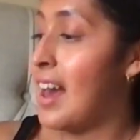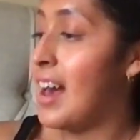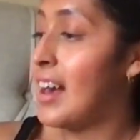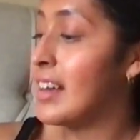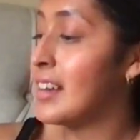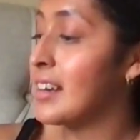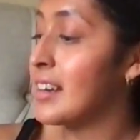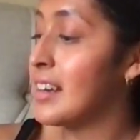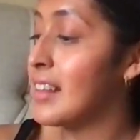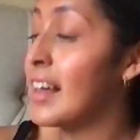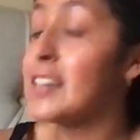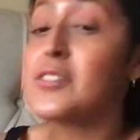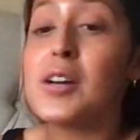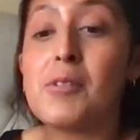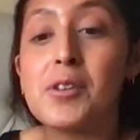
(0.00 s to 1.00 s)
and
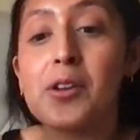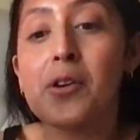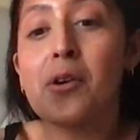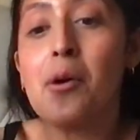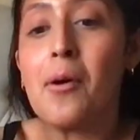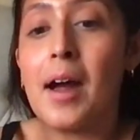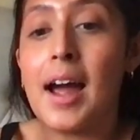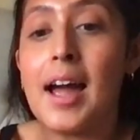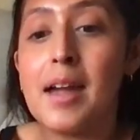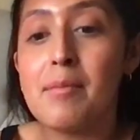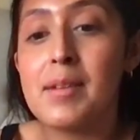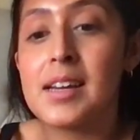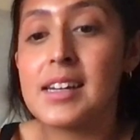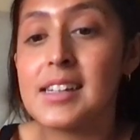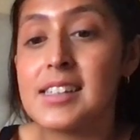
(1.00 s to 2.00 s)
that's why I want to cry
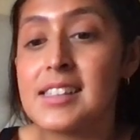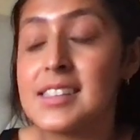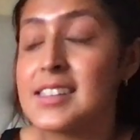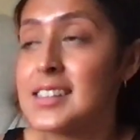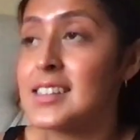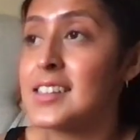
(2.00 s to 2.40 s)
because